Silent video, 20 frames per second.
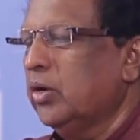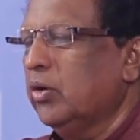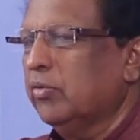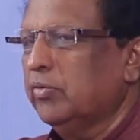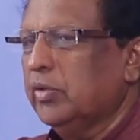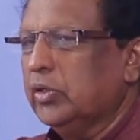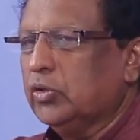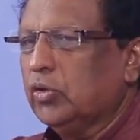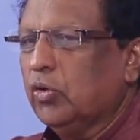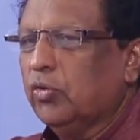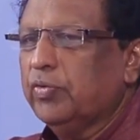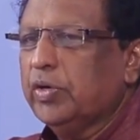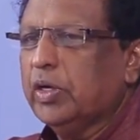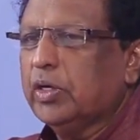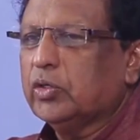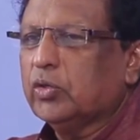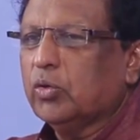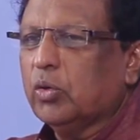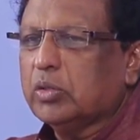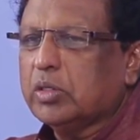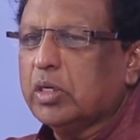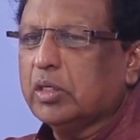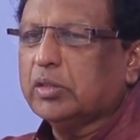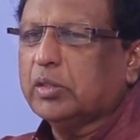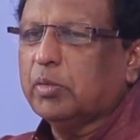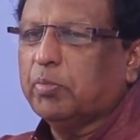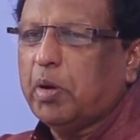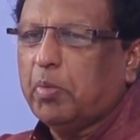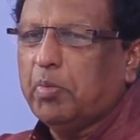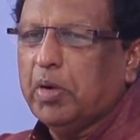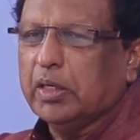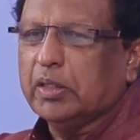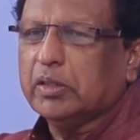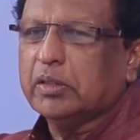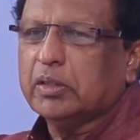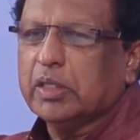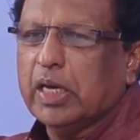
of the Soviet Socialist Republics.